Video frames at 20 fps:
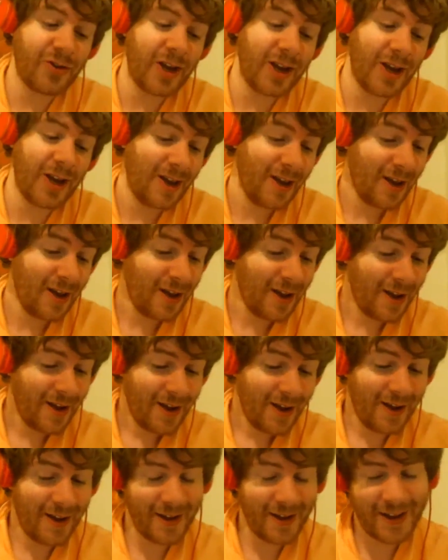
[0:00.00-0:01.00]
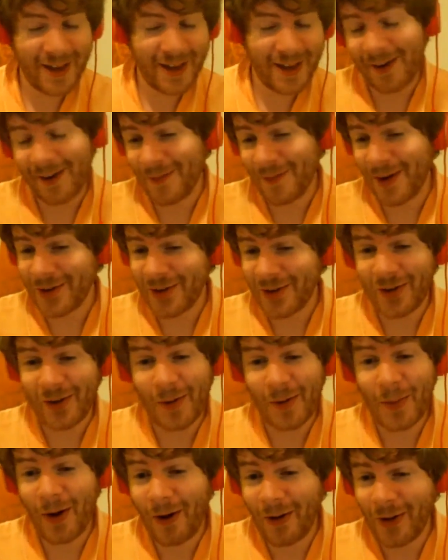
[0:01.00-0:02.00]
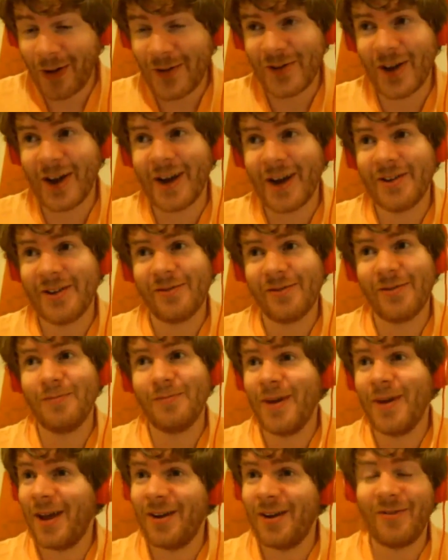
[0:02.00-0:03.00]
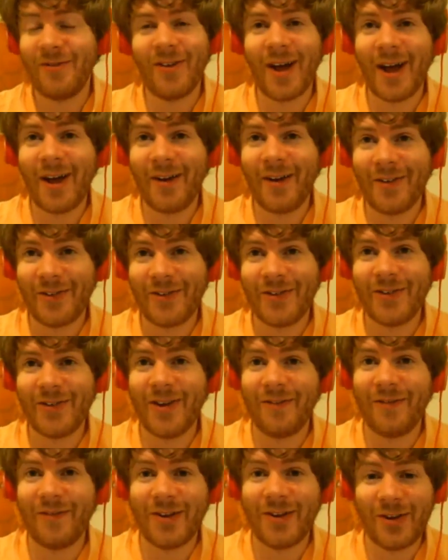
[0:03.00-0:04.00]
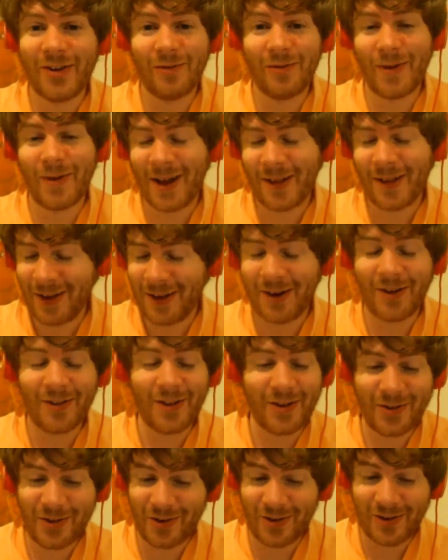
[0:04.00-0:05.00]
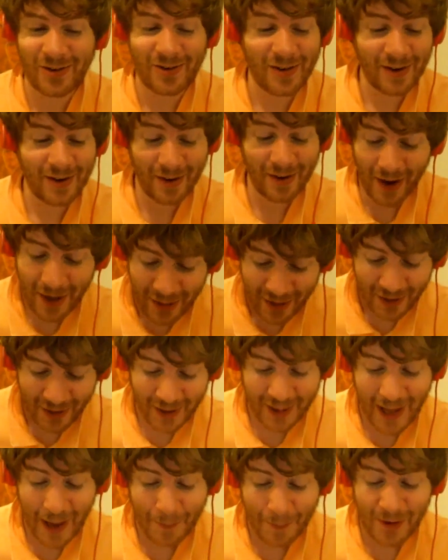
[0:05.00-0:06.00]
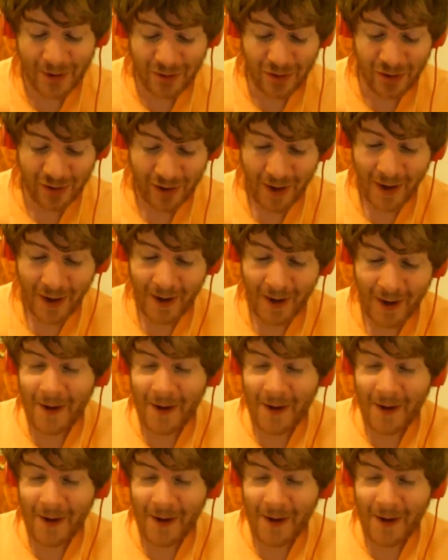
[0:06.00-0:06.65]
watching. Again, I'm not trying to apologize for pedophiles and stuff that do bad. You know, they shouldn't or anything like that. But it's just,